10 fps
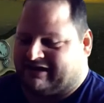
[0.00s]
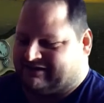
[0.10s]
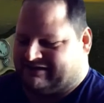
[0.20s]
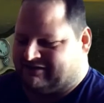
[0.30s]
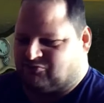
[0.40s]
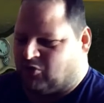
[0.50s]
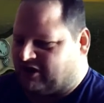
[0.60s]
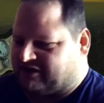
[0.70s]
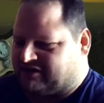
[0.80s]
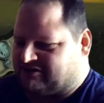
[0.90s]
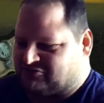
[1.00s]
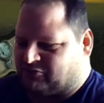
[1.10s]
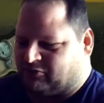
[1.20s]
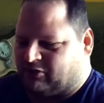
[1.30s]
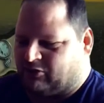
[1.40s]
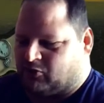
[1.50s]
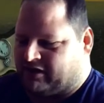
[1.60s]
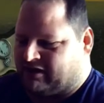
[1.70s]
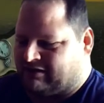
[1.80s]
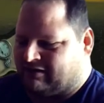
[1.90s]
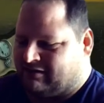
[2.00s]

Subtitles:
You know, walking into a role where